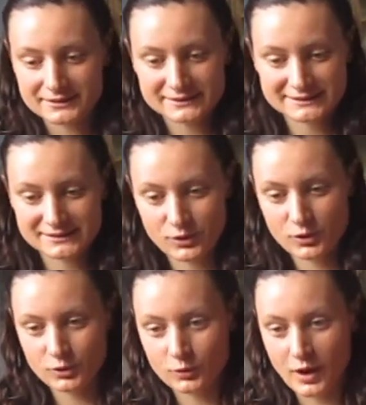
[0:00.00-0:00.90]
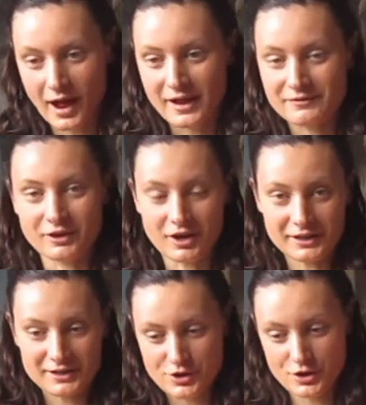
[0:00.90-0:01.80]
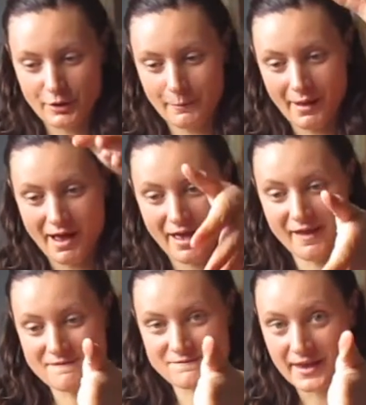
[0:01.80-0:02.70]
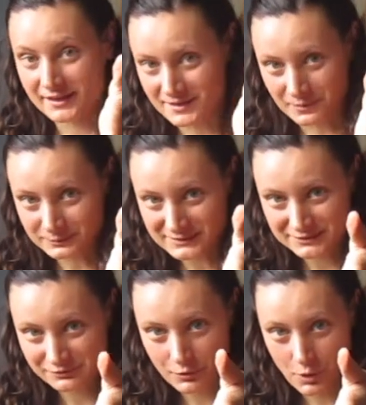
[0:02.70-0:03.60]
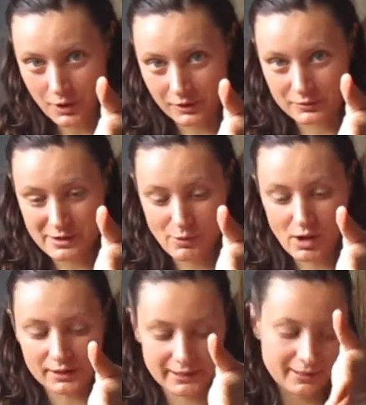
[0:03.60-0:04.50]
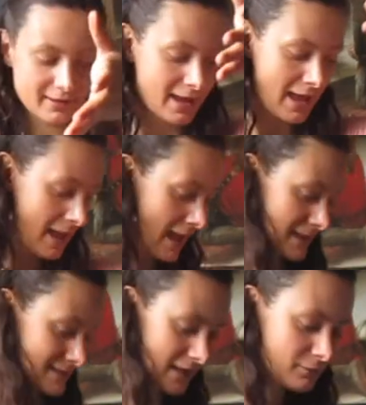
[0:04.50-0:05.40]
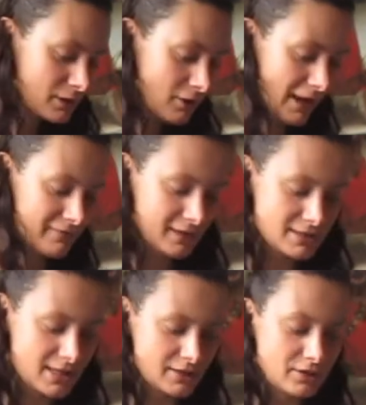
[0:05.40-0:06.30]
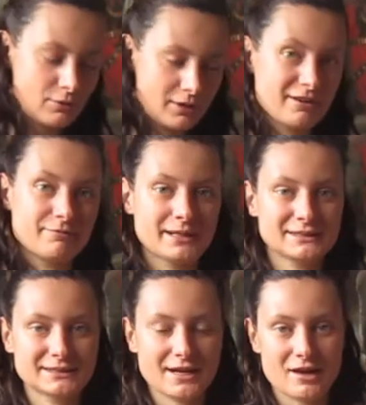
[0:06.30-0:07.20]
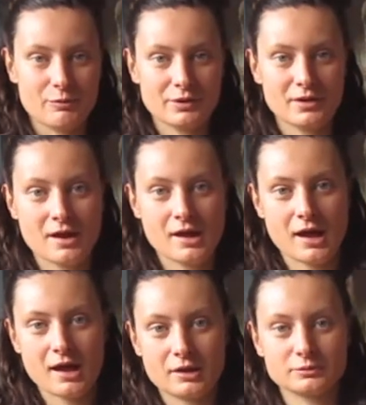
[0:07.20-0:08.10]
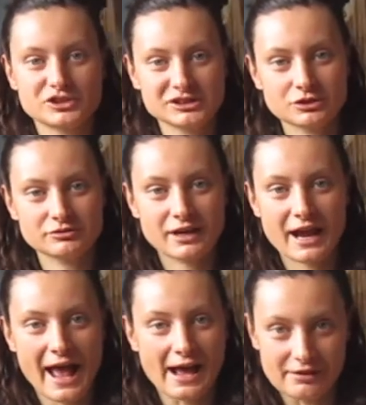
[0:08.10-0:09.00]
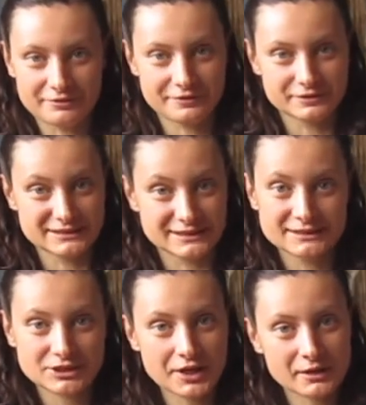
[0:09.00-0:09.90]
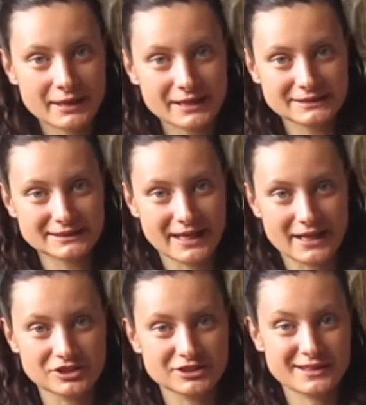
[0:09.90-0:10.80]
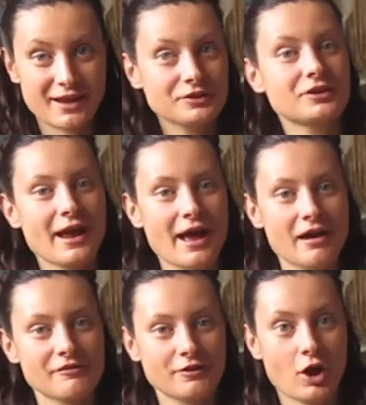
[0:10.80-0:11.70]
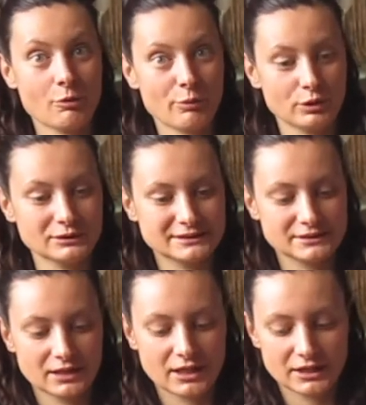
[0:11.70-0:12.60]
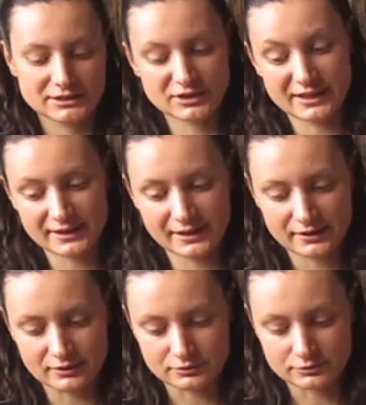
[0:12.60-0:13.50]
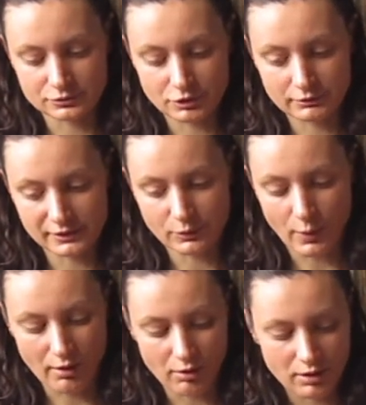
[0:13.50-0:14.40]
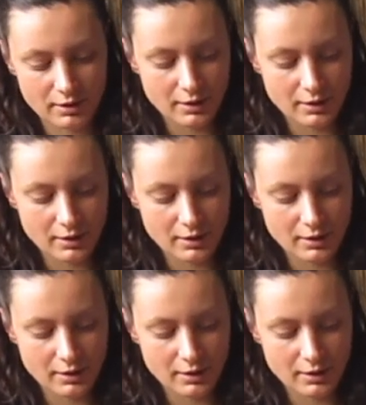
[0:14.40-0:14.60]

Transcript: So I've got here my victims for repotting, and down below I have a container where I've mixed up just over half seed starting mix and just under half compost so that they can grow really well,